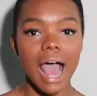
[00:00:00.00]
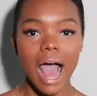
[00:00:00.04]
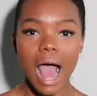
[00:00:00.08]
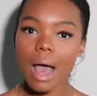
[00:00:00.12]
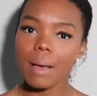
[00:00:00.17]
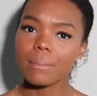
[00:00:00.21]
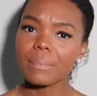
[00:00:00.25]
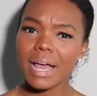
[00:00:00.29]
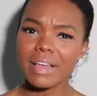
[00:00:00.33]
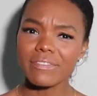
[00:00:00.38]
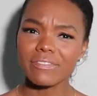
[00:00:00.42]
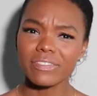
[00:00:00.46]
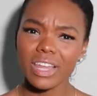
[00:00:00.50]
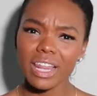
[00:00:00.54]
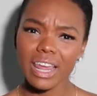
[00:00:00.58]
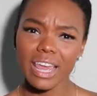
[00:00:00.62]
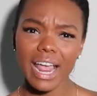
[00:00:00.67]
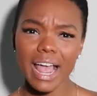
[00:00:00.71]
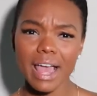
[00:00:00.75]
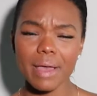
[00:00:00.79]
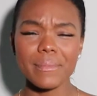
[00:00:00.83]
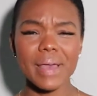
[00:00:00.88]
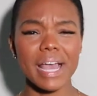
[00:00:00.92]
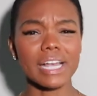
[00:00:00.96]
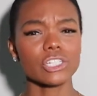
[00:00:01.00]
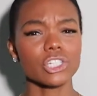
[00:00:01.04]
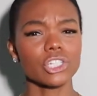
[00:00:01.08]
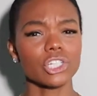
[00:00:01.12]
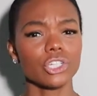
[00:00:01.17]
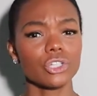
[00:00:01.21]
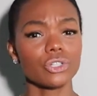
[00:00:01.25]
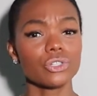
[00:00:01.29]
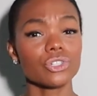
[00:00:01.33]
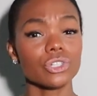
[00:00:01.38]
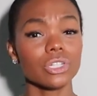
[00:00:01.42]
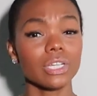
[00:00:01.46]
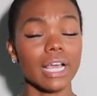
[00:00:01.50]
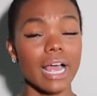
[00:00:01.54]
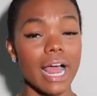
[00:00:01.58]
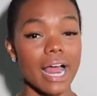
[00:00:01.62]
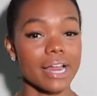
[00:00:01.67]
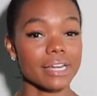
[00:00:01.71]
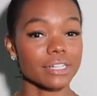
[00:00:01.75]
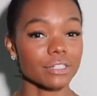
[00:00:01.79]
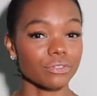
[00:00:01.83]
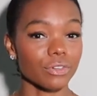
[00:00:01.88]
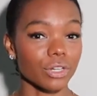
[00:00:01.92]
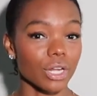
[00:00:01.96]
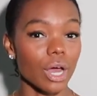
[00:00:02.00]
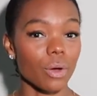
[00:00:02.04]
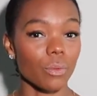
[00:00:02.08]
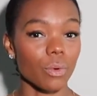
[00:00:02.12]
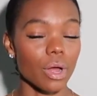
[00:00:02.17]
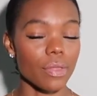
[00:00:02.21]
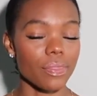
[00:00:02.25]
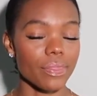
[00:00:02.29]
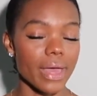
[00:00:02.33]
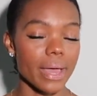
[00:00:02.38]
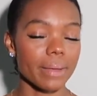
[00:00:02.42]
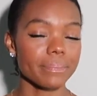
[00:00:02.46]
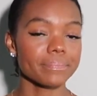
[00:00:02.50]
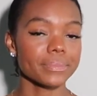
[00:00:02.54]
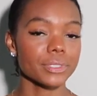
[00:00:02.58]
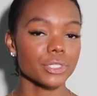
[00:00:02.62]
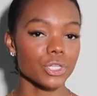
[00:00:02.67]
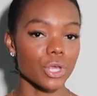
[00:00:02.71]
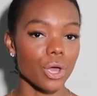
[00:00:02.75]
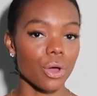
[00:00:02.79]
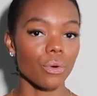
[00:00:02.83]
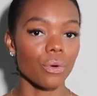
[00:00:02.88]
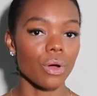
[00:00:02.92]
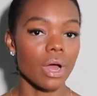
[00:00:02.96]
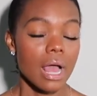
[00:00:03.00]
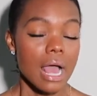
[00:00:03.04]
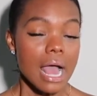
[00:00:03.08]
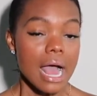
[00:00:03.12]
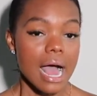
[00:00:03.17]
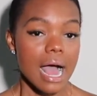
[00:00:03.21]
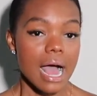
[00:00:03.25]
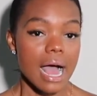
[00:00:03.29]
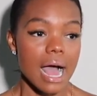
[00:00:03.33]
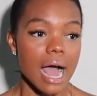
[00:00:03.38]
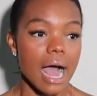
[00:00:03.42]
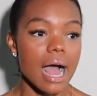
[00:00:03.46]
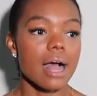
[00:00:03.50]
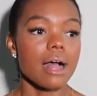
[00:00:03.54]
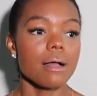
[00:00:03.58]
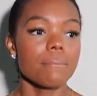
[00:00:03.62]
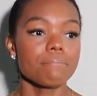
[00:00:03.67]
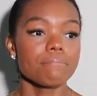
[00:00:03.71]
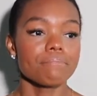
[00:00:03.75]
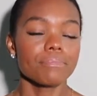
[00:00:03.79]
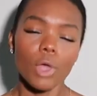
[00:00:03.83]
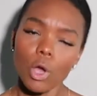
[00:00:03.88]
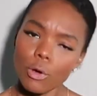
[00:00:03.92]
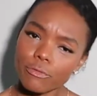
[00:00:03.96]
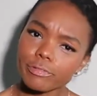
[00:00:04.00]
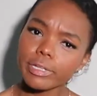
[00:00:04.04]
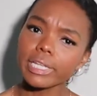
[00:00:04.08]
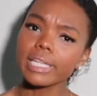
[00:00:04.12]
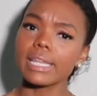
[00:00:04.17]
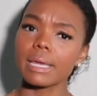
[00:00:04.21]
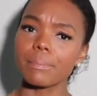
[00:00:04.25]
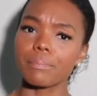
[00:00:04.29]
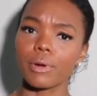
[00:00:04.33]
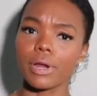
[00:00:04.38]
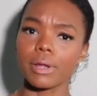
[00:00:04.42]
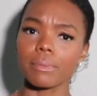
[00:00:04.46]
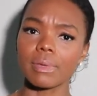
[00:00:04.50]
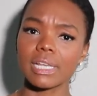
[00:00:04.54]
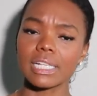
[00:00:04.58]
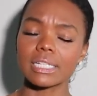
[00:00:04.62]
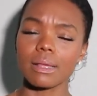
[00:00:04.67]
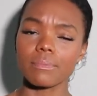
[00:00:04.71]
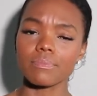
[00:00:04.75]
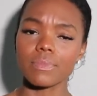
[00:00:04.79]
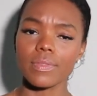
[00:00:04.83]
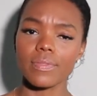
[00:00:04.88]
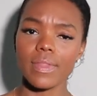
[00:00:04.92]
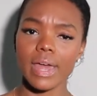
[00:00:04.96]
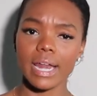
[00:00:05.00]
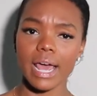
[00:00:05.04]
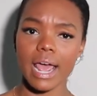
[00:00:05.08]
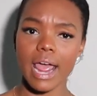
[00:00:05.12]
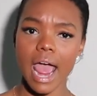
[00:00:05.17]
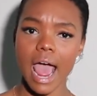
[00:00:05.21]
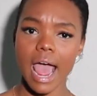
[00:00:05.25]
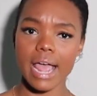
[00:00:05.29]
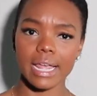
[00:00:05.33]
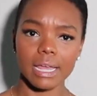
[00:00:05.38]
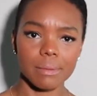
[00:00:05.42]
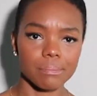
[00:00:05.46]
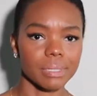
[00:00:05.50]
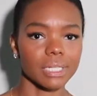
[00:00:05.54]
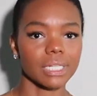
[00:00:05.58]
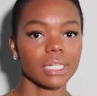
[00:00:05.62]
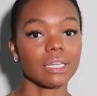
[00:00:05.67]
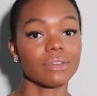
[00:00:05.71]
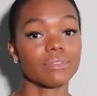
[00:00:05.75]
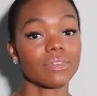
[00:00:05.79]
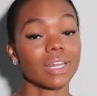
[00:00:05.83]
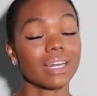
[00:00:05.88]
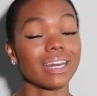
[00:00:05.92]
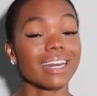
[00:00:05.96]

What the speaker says: I feel like I'm actually usually kind of low on them. So hopefully they bring me something that I can believe in.